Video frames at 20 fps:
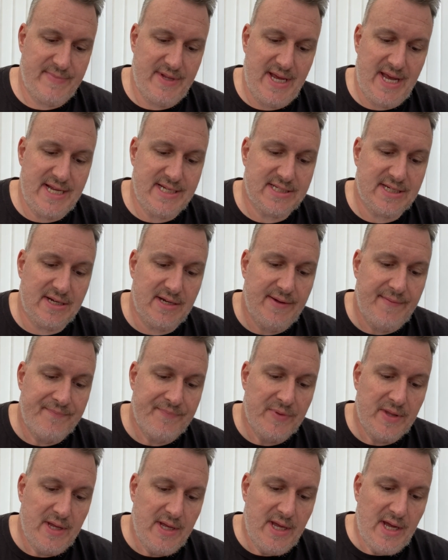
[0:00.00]
It's a
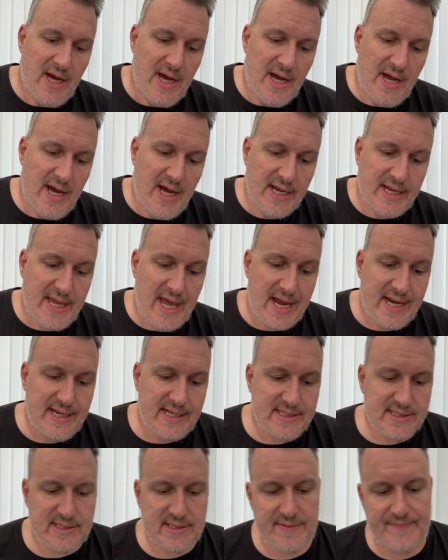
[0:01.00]
again,
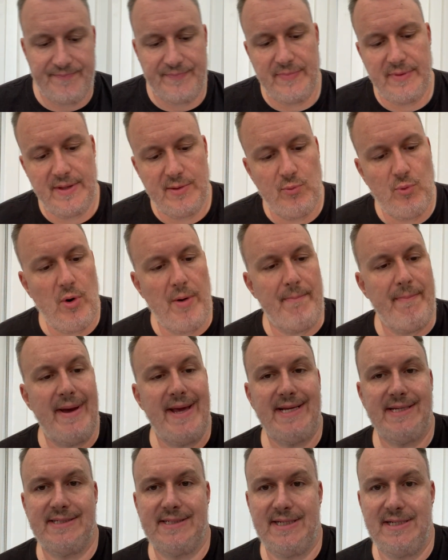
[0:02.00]
it's what
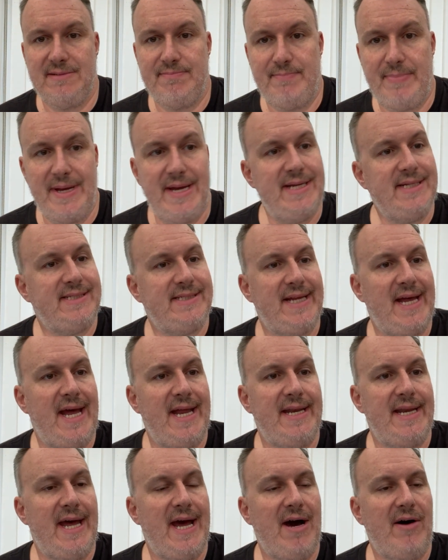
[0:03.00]
makes this beer
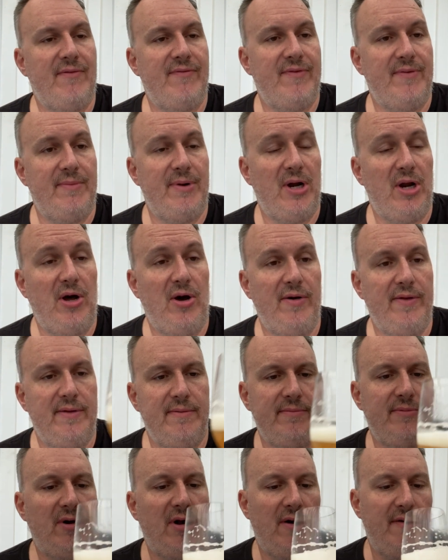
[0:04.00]
stand out from a lot of
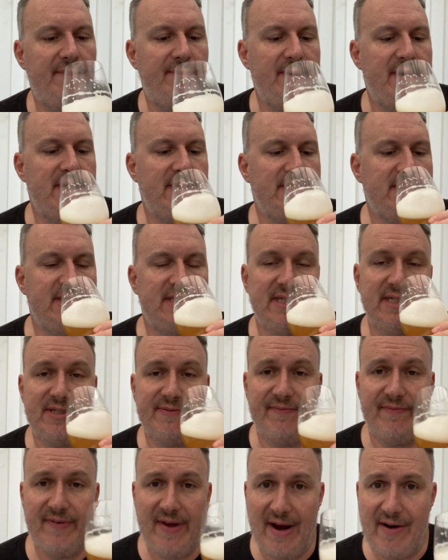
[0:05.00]
the lot of beers is it's
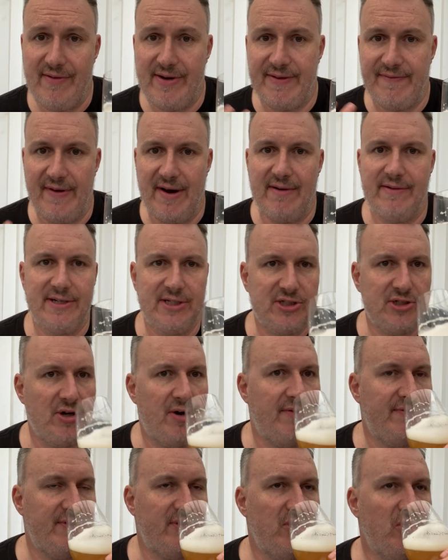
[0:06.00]
very very
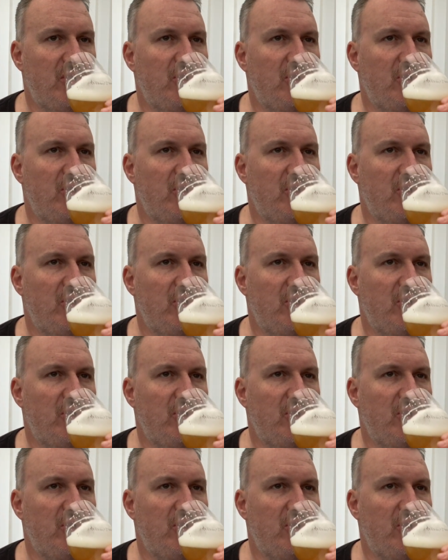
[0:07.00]
soft.